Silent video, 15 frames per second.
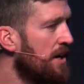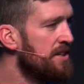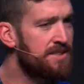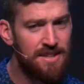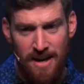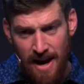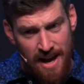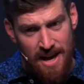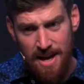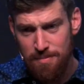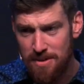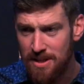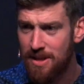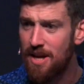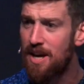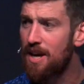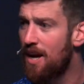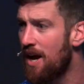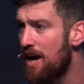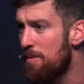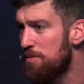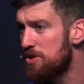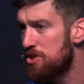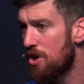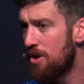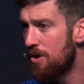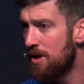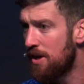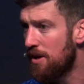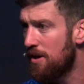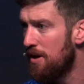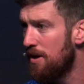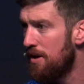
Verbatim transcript: He says, I am the king and I am returning.